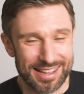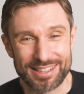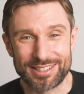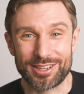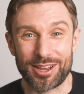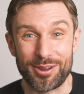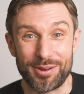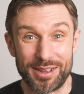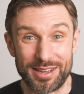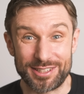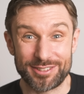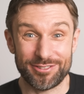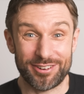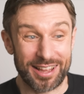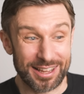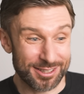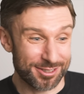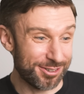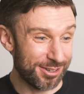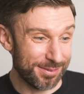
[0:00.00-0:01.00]
So it's
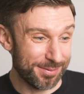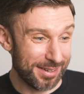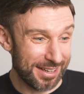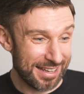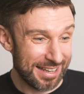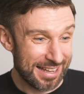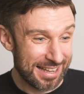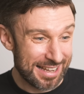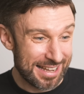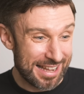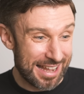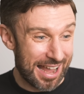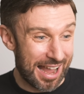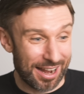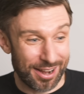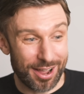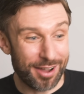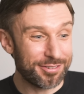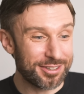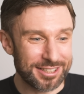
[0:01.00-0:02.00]
flattering me. And
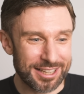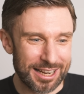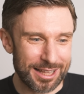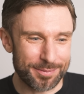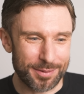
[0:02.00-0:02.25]
after telling